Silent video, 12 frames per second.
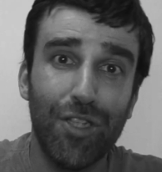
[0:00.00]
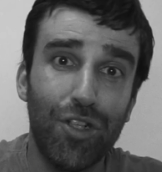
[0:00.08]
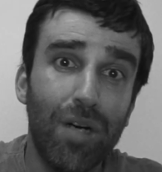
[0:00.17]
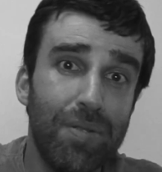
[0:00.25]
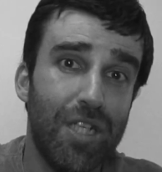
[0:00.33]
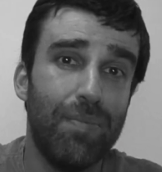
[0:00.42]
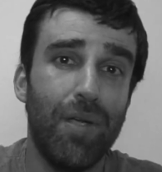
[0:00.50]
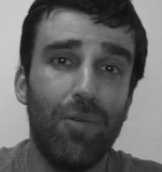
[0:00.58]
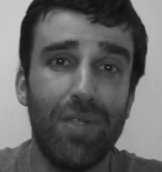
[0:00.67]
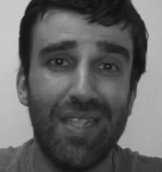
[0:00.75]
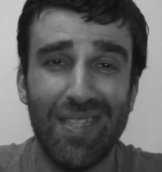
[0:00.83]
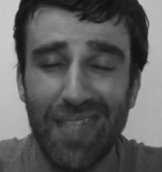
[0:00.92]
And dropshipping
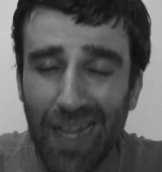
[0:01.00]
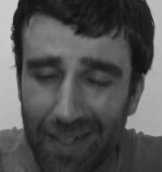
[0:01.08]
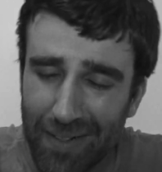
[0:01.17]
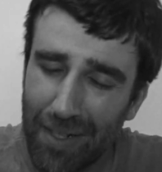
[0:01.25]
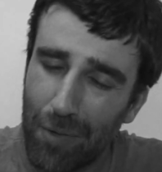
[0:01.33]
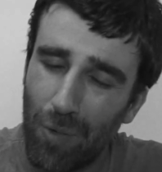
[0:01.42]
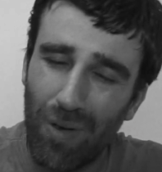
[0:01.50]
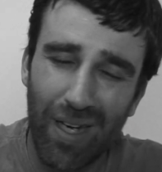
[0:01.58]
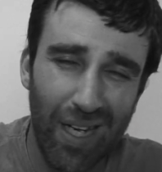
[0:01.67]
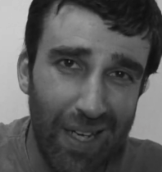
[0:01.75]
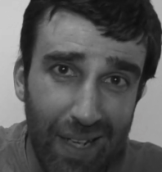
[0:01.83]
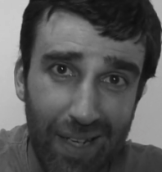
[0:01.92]
was exactly what
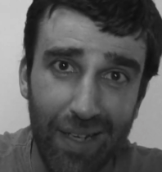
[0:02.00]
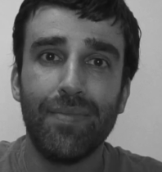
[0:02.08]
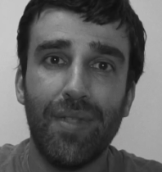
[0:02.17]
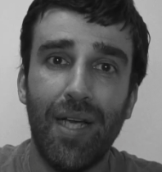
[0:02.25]
I needed.